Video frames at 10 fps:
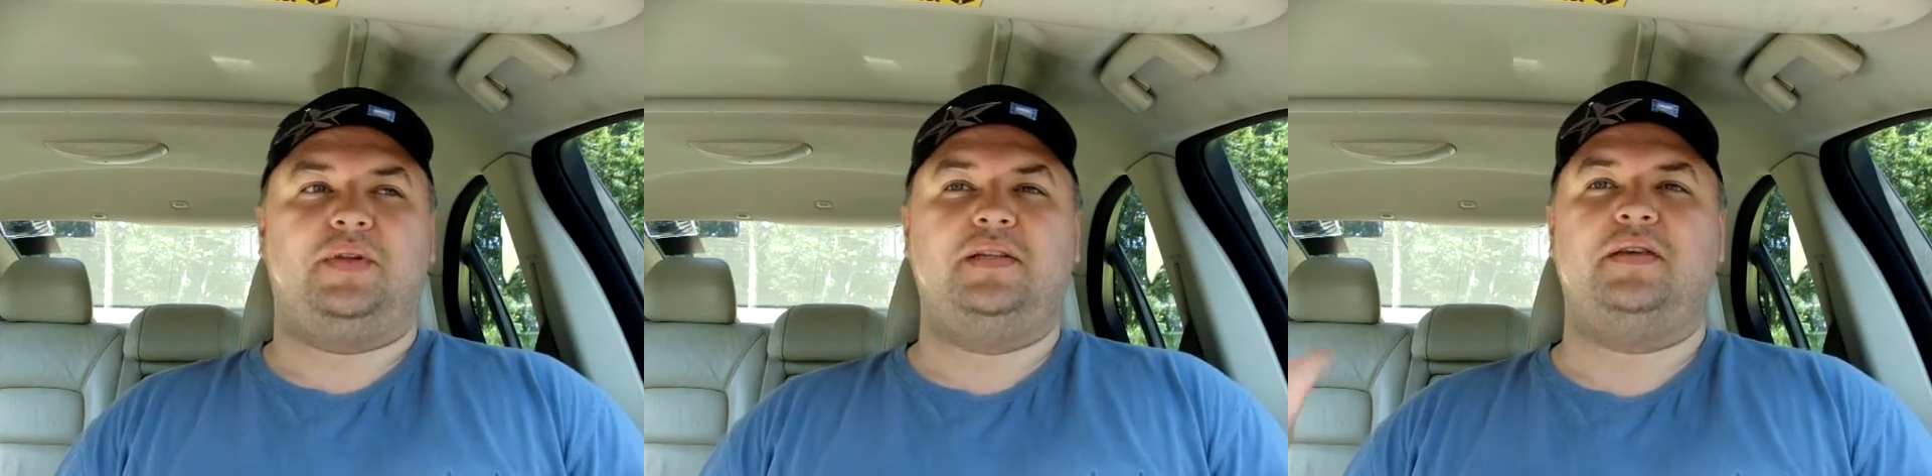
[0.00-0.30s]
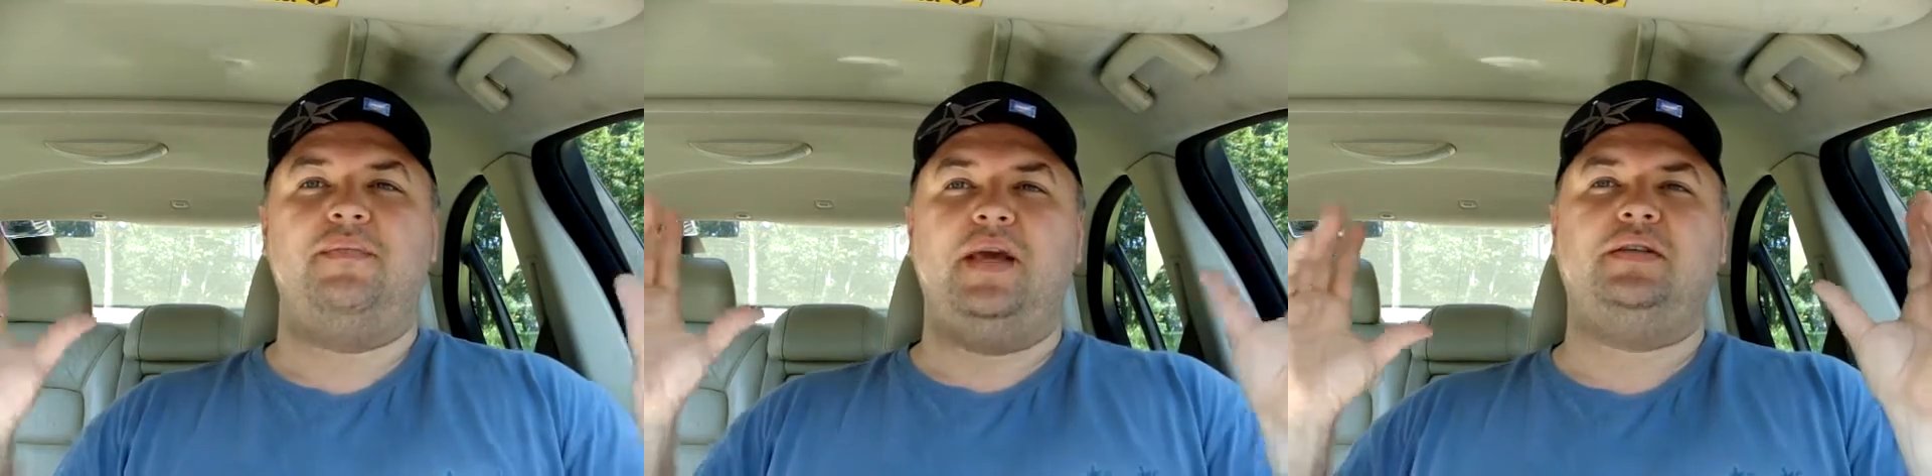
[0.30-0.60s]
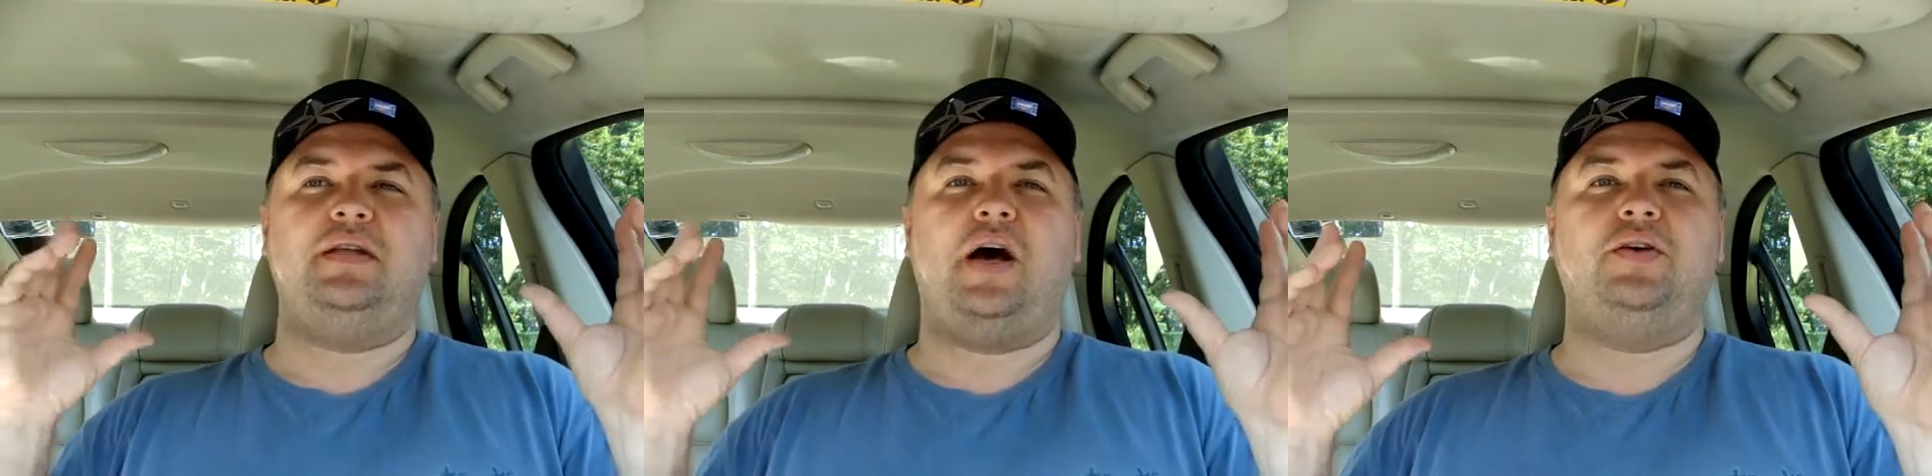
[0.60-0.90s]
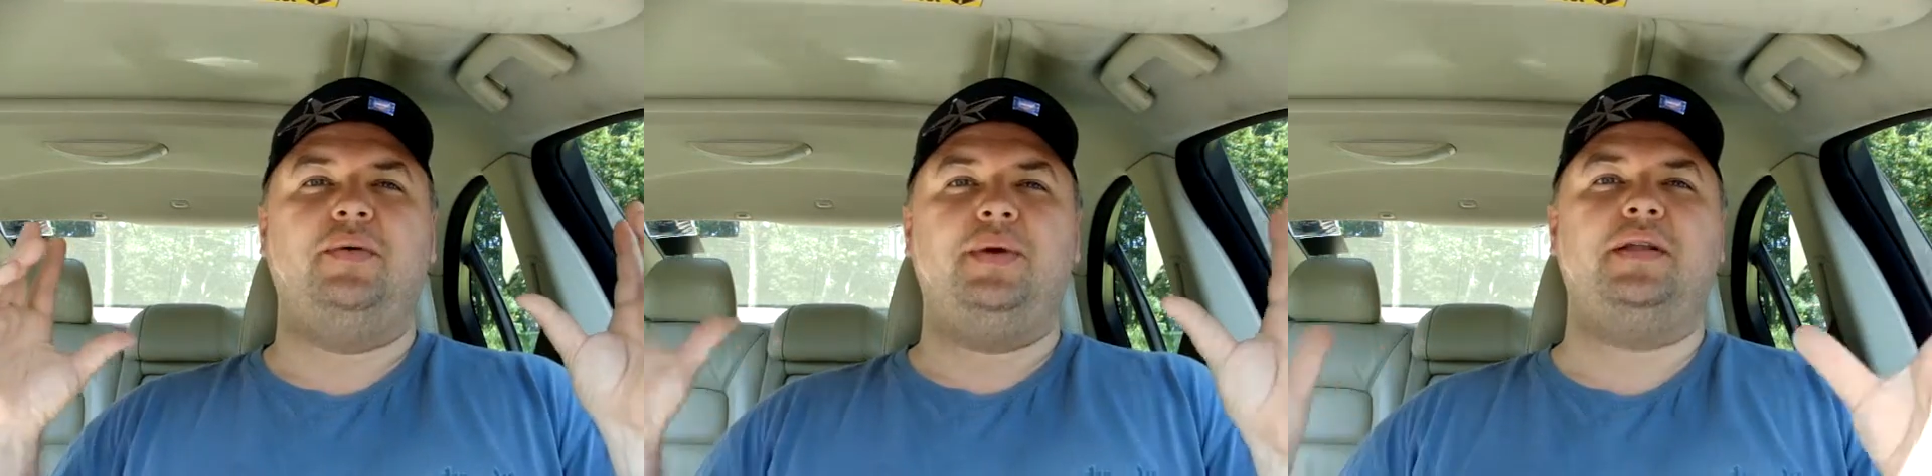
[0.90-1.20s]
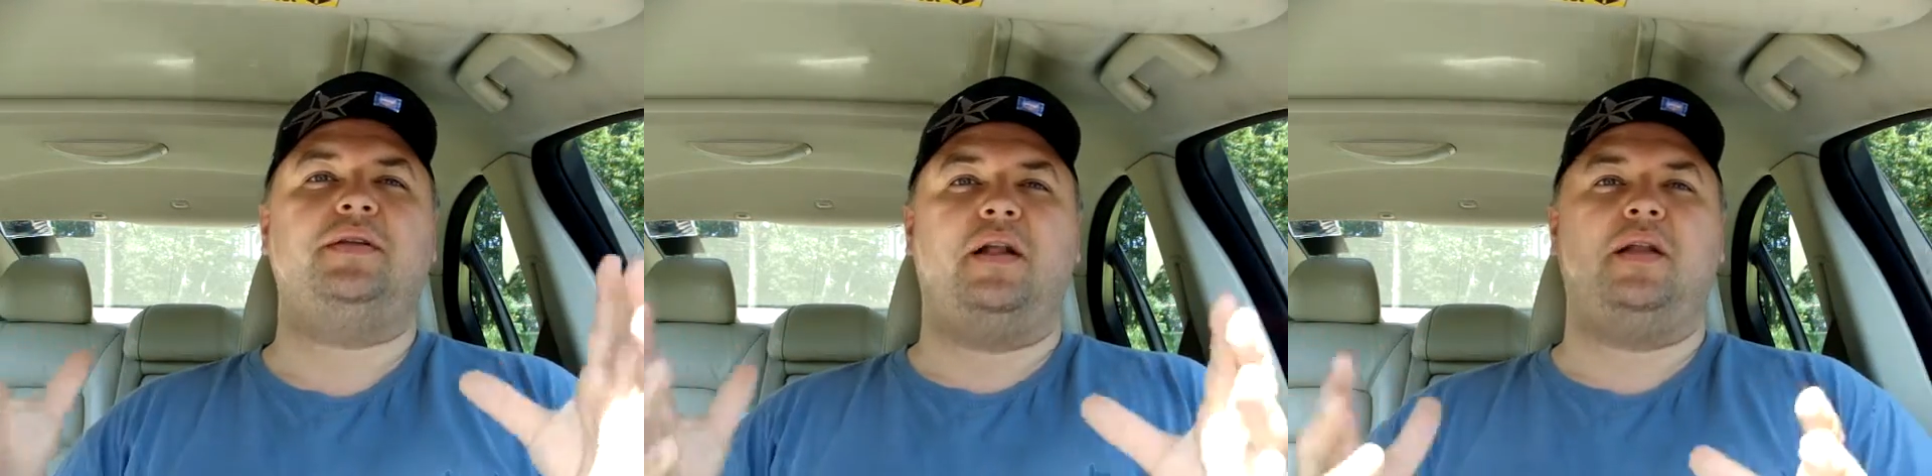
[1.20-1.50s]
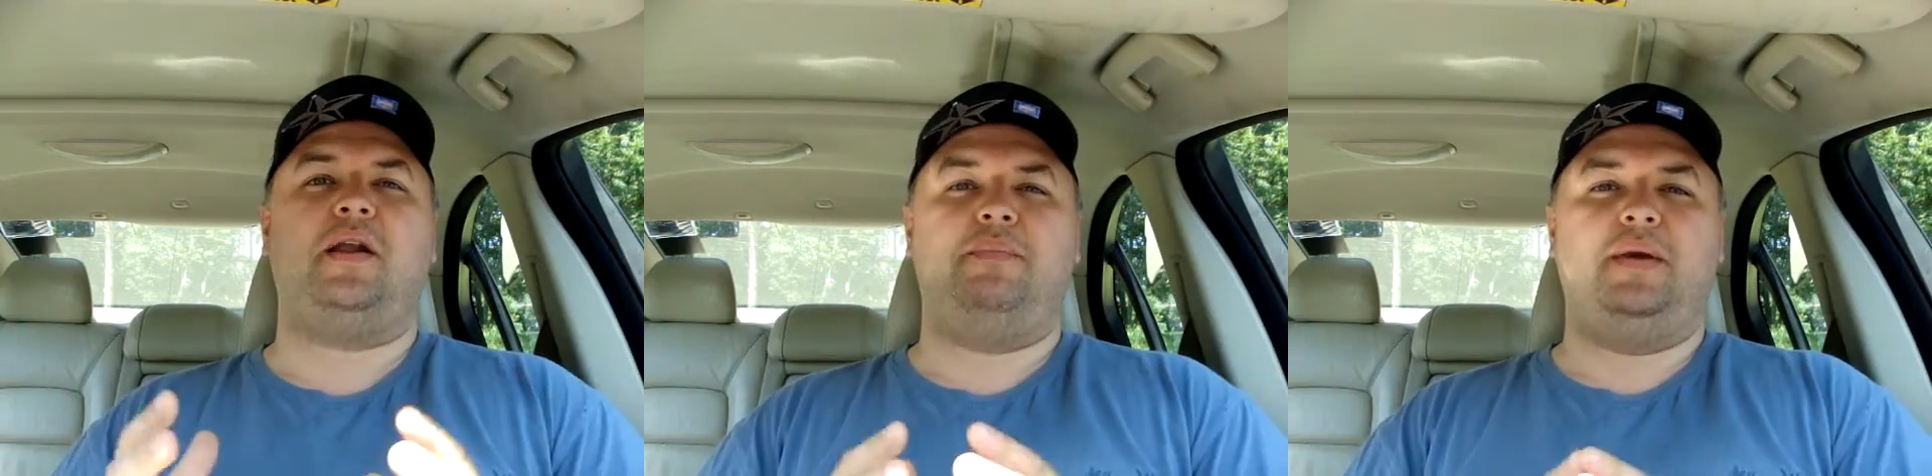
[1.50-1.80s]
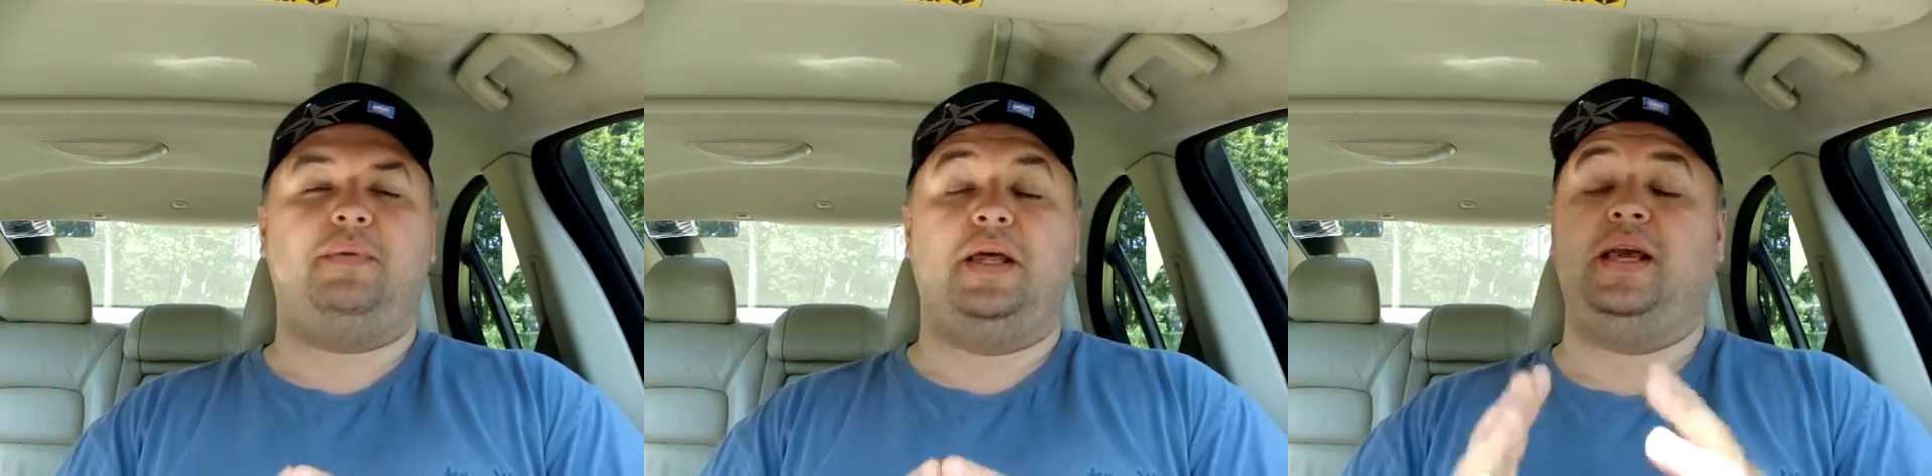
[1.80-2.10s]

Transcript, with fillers: It's amazing how you meet a lot of people.